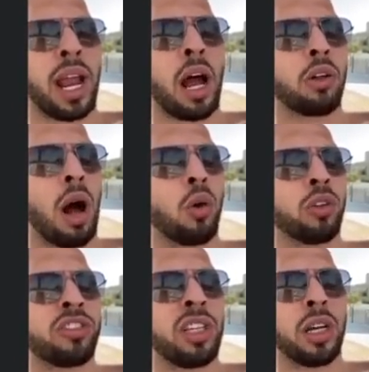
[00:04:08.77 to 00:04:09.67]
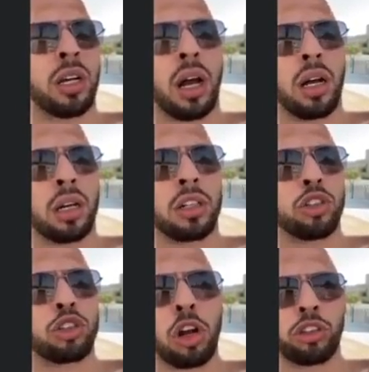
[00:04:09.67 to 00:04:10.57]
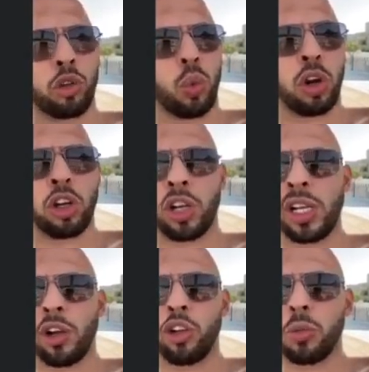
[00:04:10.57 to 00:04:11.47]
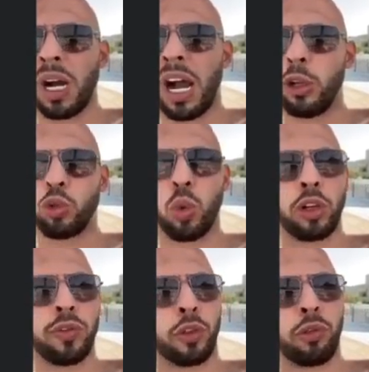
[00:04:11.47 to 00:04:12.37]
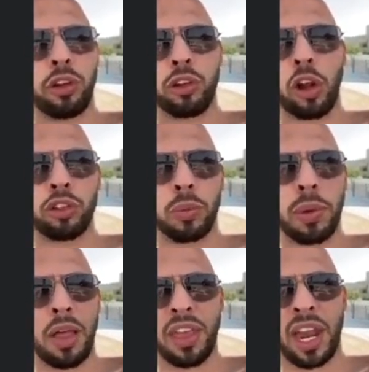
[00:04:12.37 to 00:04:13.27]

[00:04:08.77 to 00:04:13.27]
and I'll see a construction worker here in Dubai who's working for $300 a month,